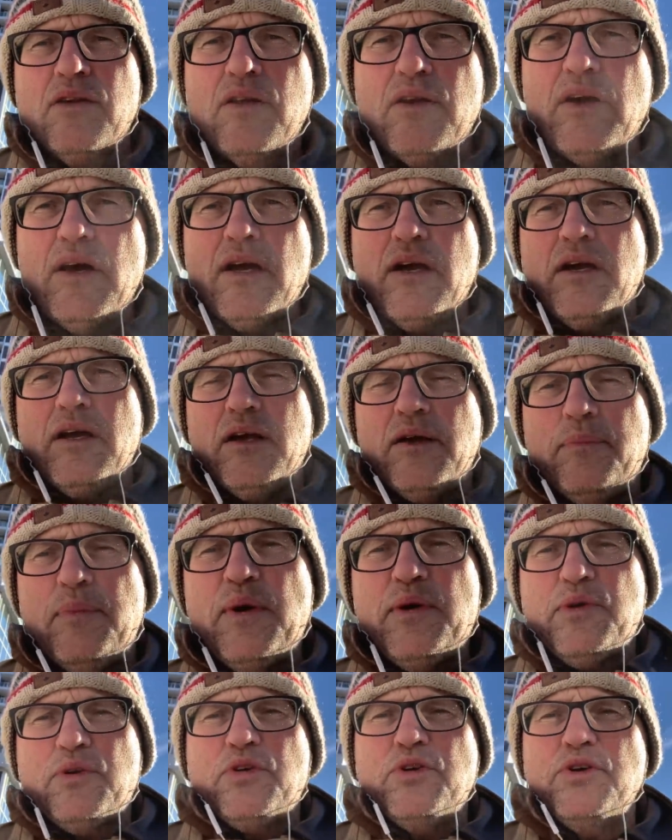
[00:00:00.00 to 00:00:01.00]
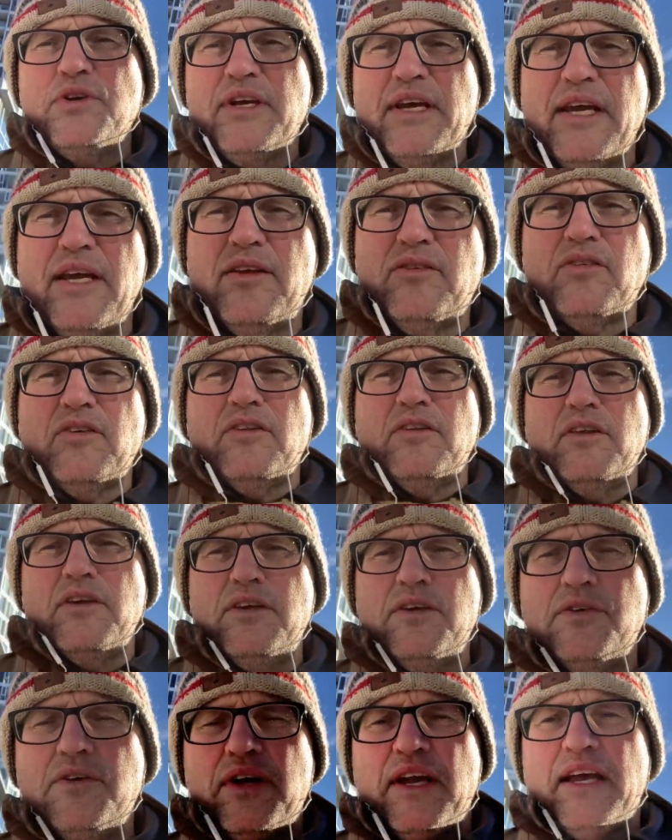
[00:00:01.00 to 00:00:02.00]
Uh, about two days in
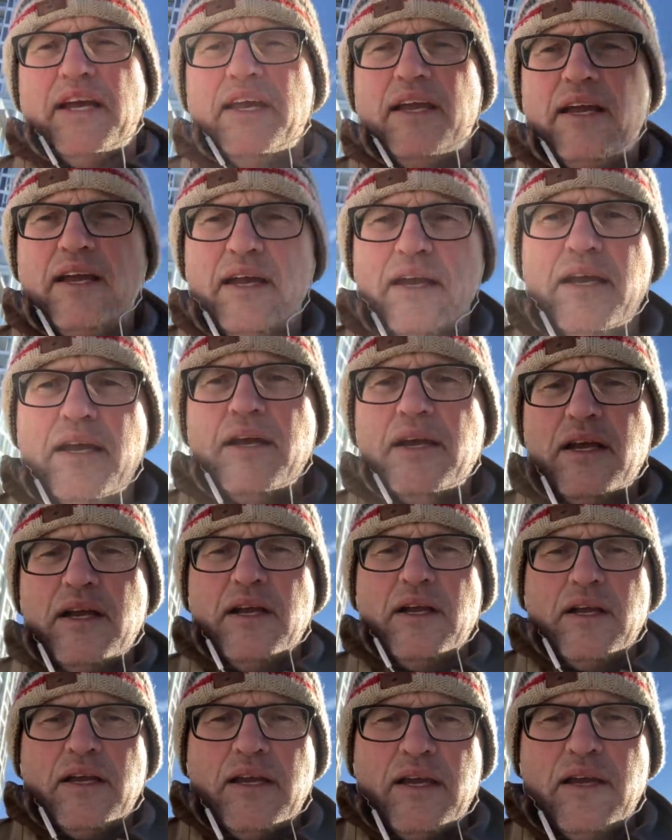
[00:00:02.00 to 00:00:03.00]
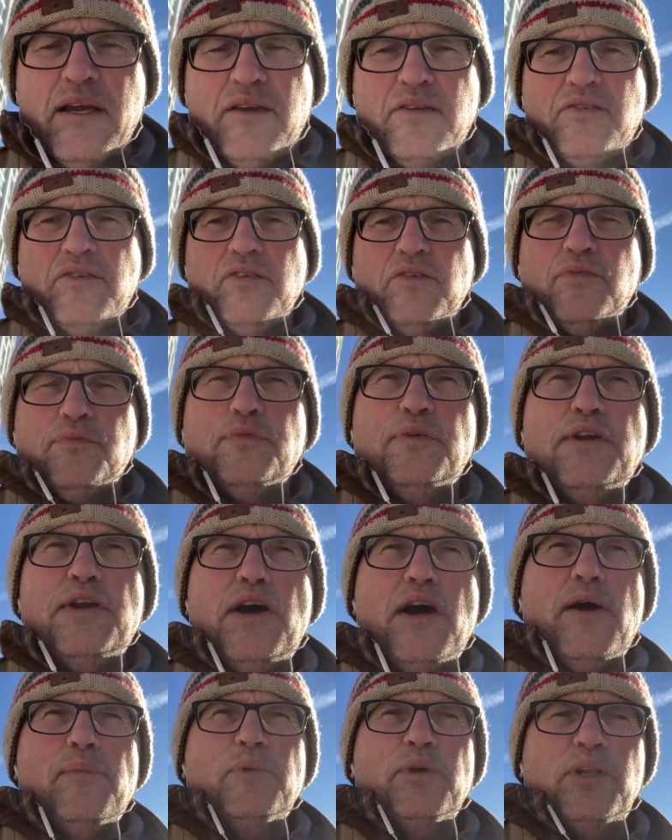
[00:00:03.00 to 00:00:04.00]
the UK. It's just
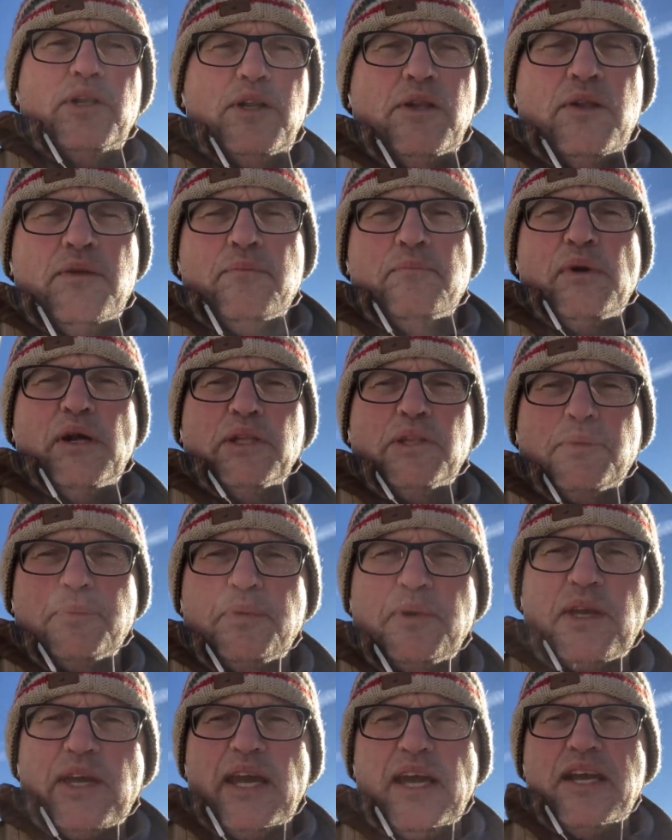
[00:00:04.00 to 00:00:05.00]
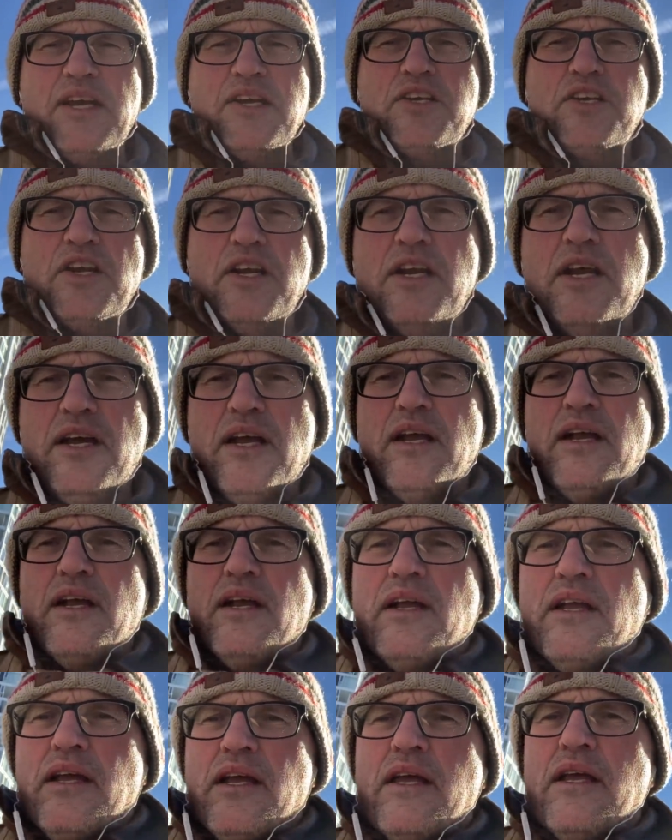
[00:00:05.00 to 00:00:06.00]
phenomenal multiplication.
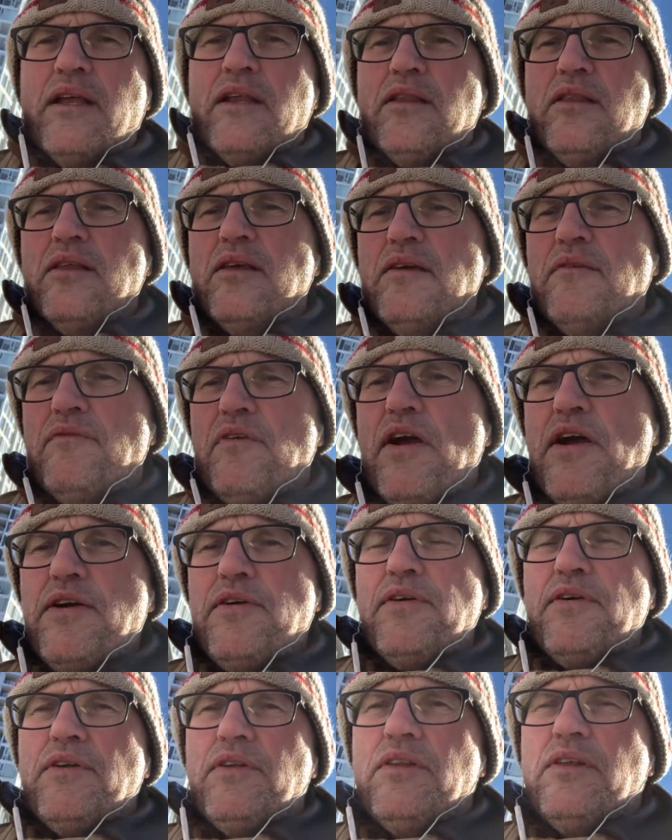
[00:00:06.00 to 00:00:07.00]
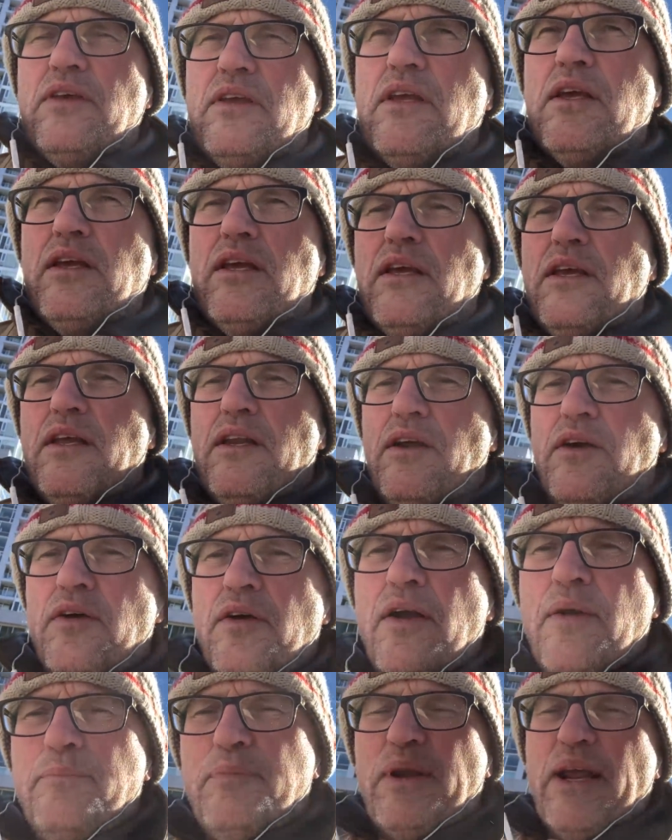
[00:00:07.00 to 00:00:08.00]
The virus, the you know,
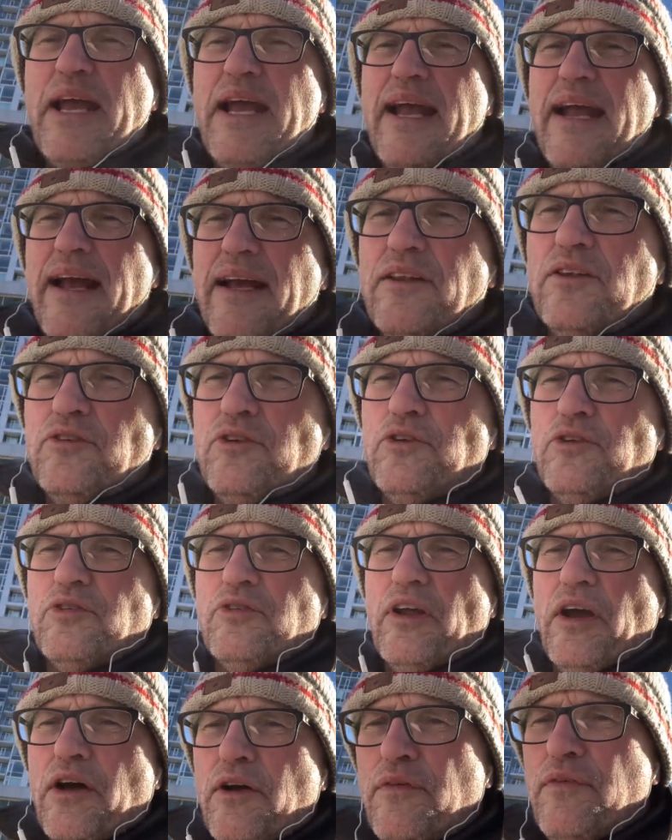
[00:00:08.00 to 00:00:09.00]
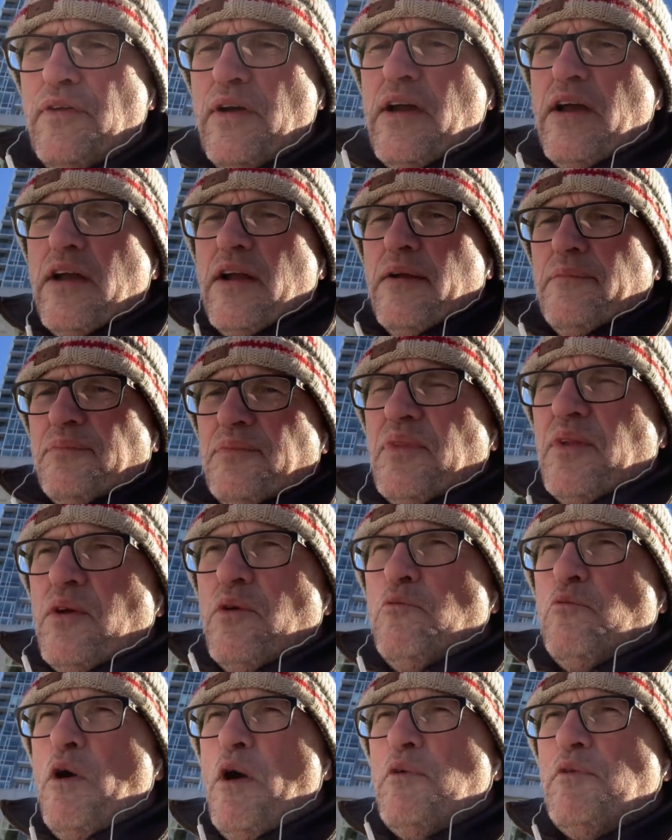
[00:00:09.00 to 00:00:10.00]
but I ask yourself,
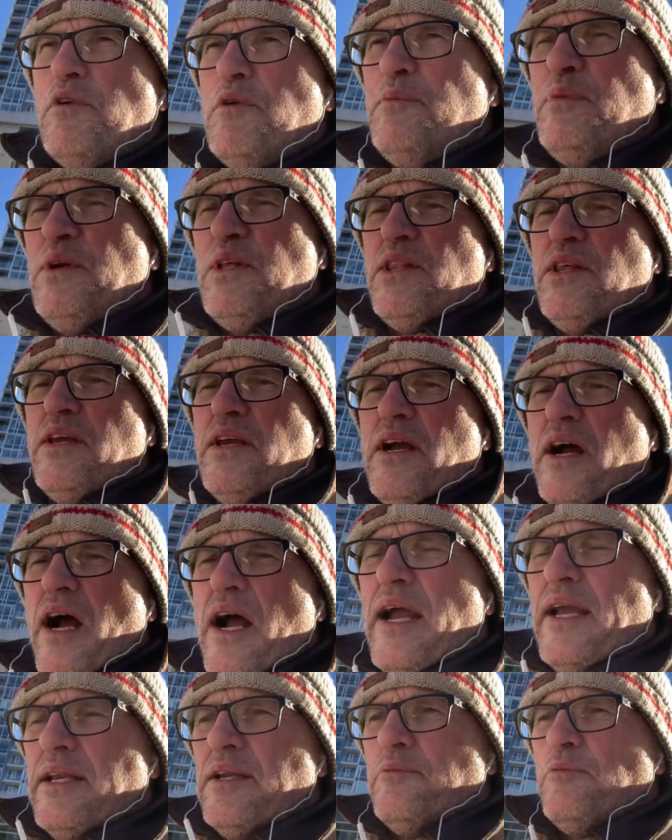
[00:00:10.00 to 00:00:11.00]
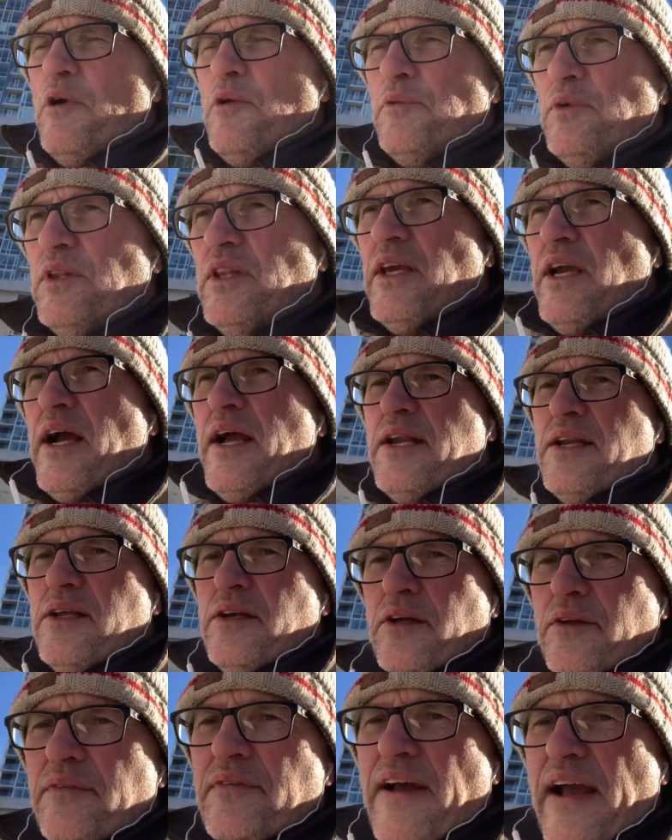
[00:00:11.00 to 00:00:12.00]
what would be the what would the
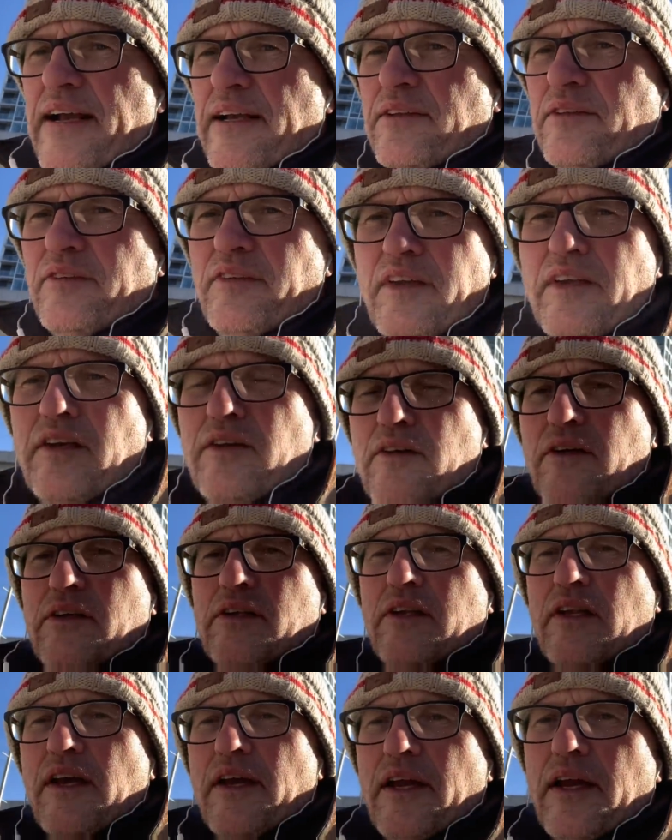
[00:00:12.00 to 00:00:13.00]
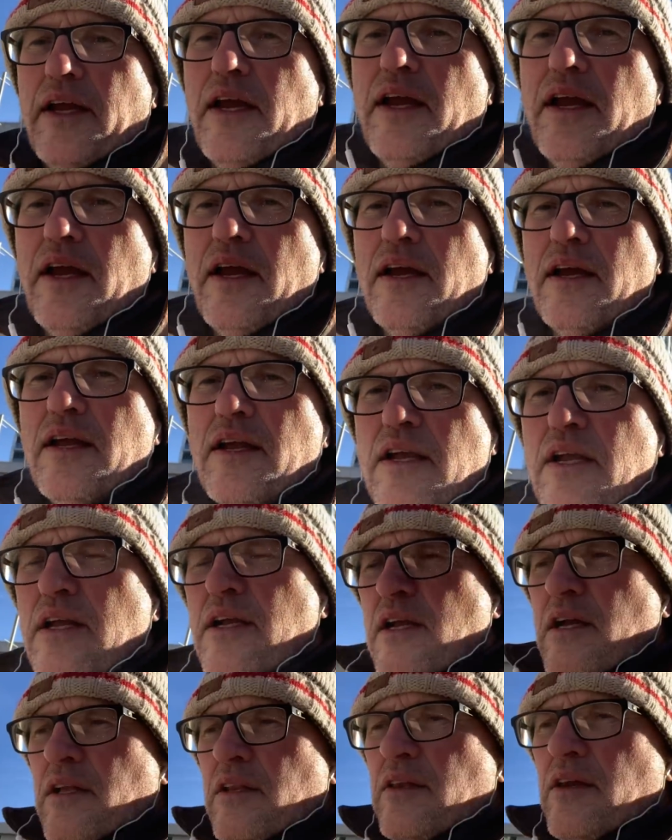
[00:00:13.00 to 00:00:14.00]
ideal vaccine look like?
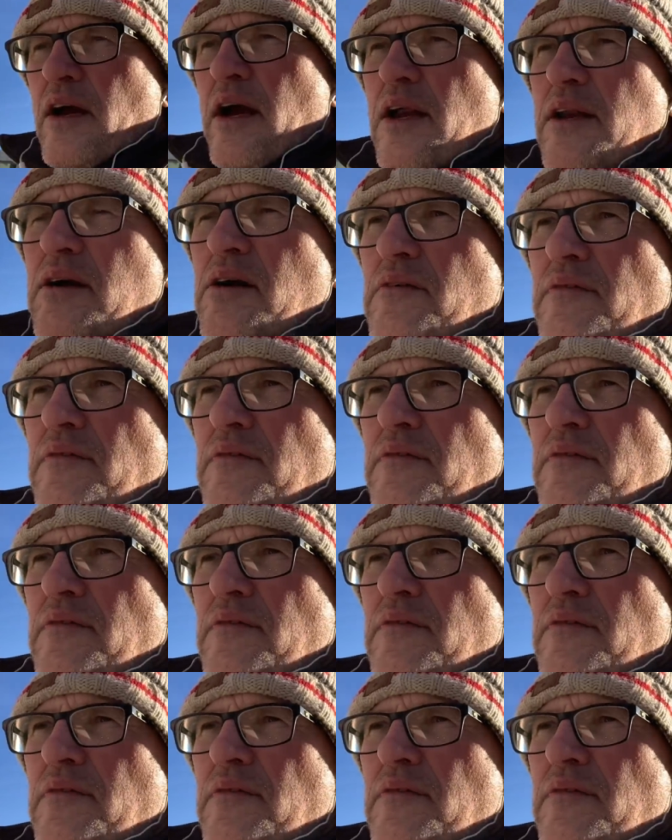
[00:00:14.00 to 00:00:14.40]
The ideal